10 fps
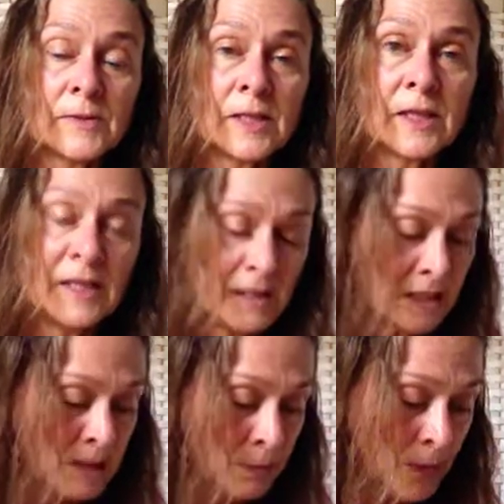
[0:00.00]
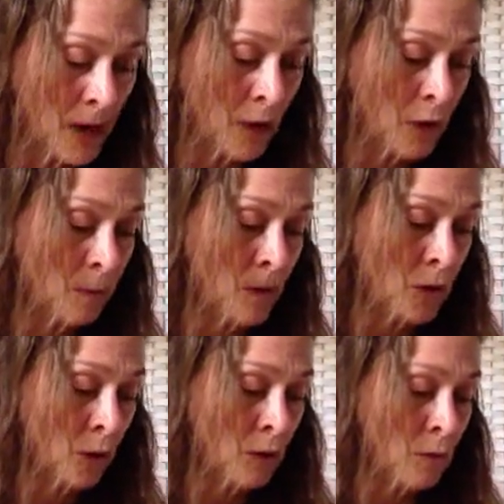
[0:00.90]
Kinis, but I could be
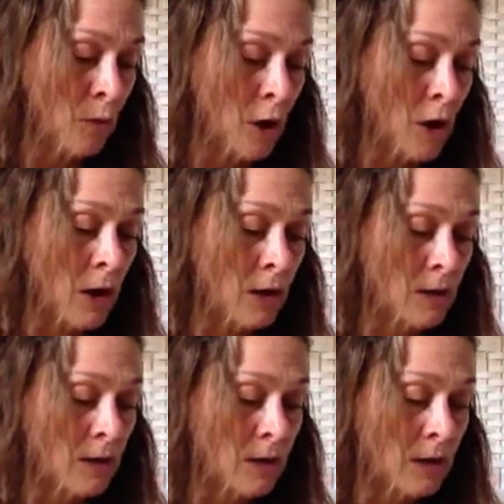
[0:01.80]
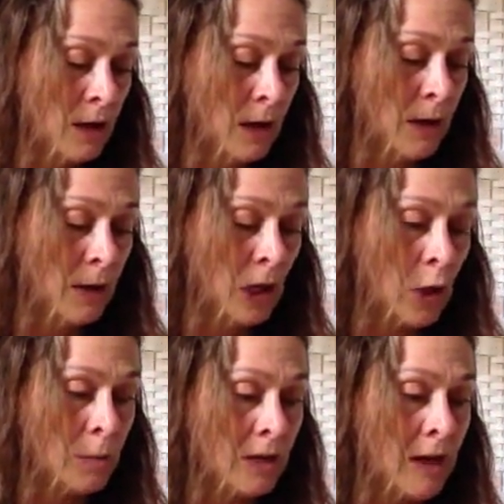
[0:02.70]
totally wrong. It
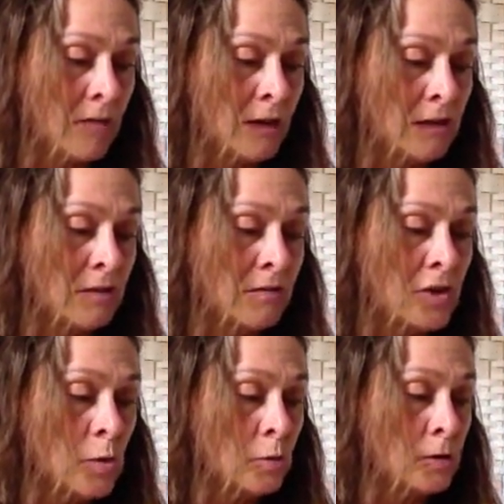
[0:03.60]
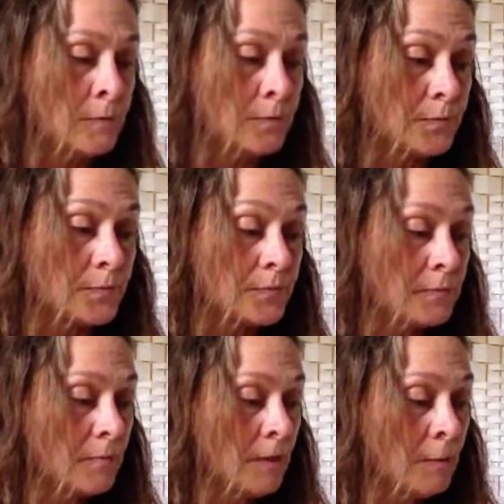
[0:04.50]
could be every individual,
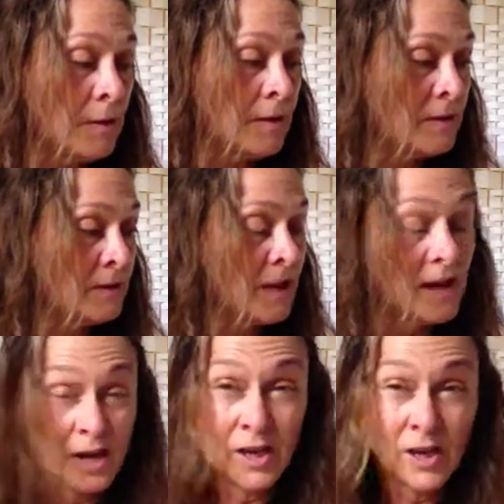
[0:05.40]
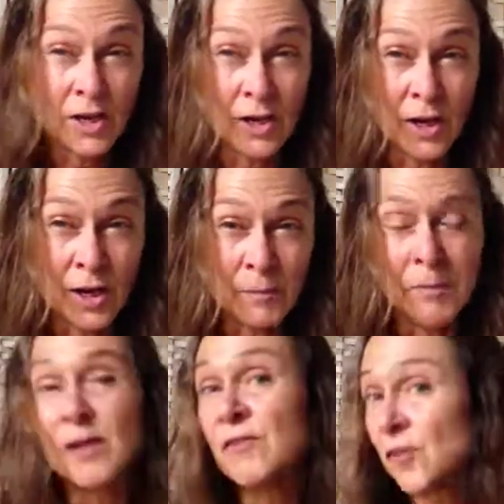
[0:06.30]
because
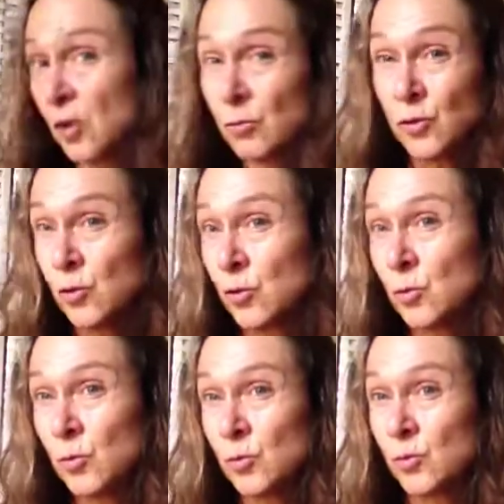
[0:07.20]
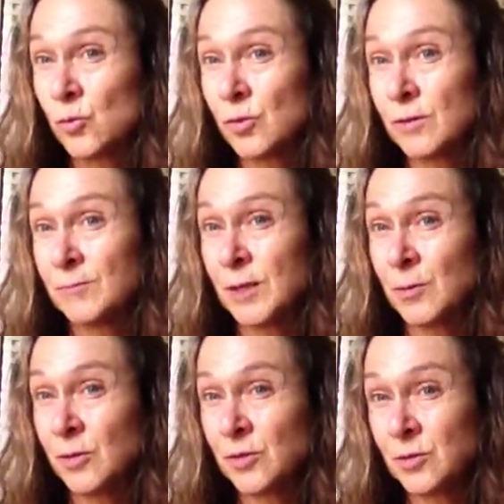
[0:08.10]
if you knew,
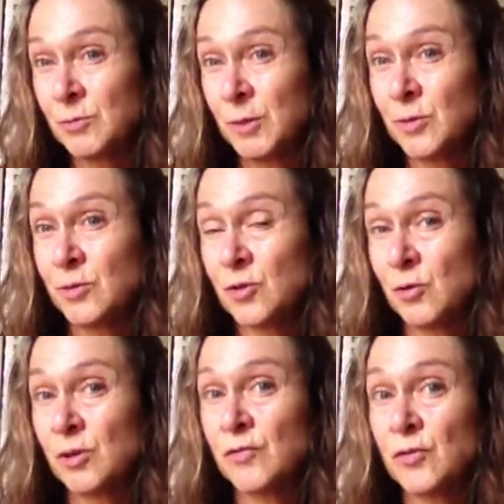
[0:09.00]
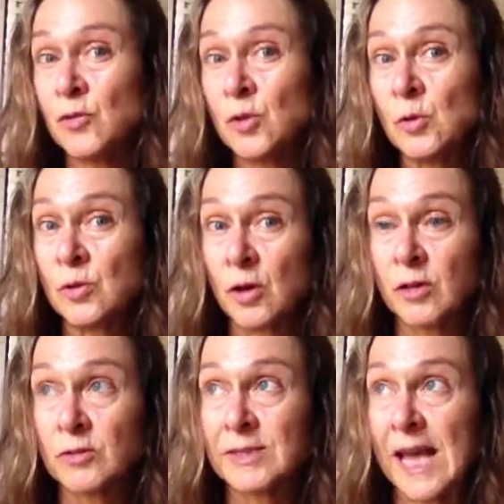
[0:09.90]
maybe you do, maybe you don't, if you knew the
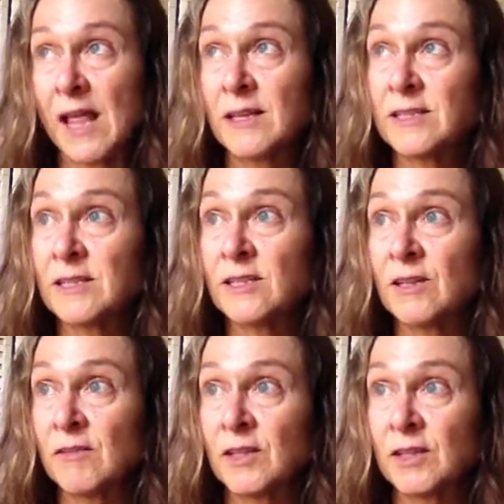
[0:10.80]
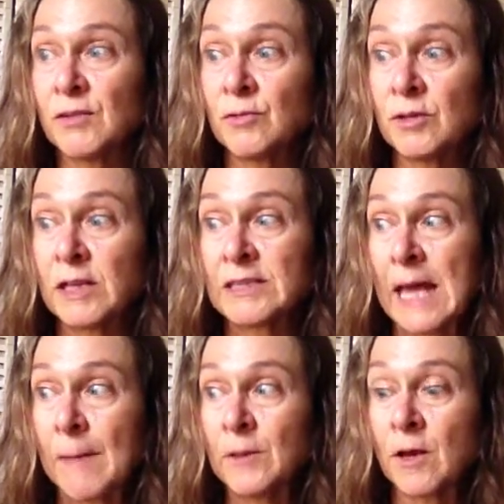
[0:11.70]
totality of the evil that's
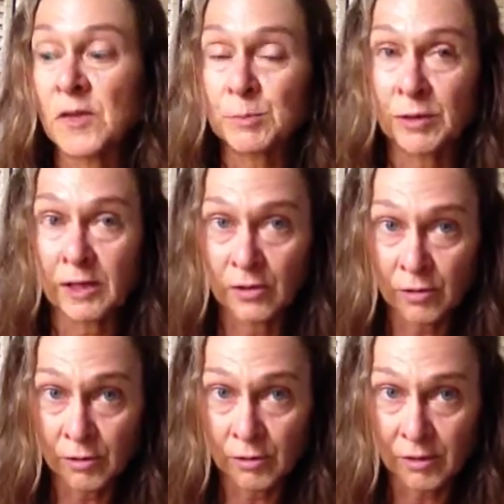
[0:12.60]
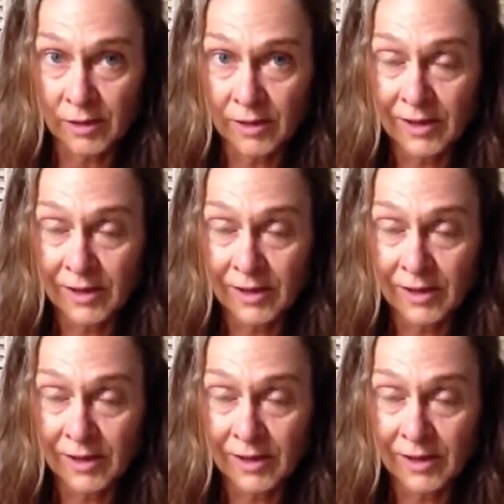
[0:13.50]
happening on this planet Earth,